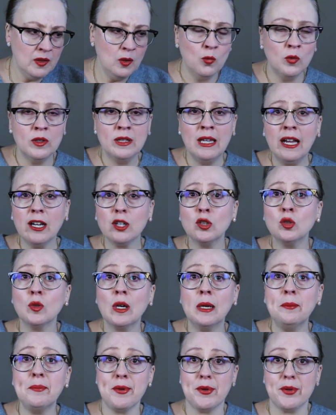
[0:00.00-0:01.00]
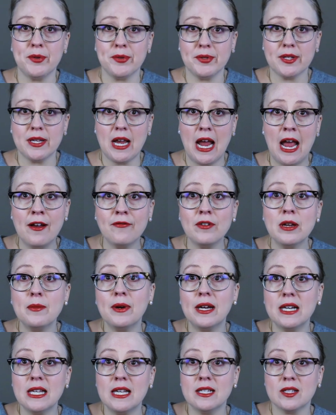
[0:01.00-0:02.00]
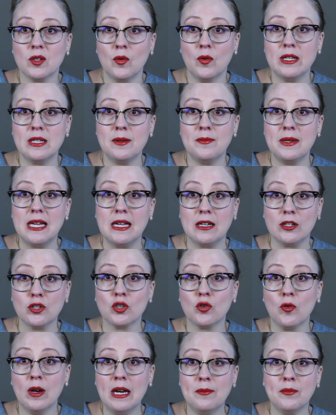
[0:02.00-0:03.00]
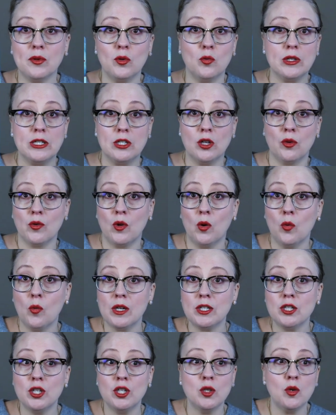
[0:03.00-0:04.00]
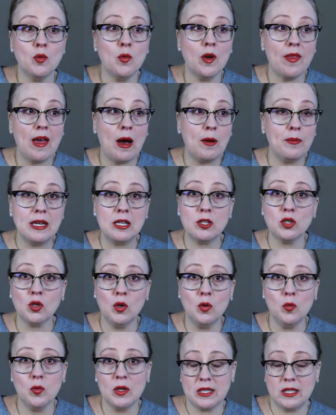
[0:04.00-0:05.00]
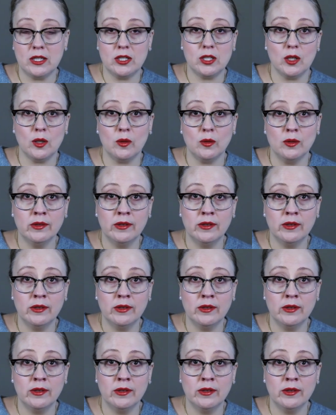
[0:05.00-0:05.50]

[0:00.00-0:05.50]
When that crumbles, everybody is going to be in a scramble. We don't know what to do without being told what to do.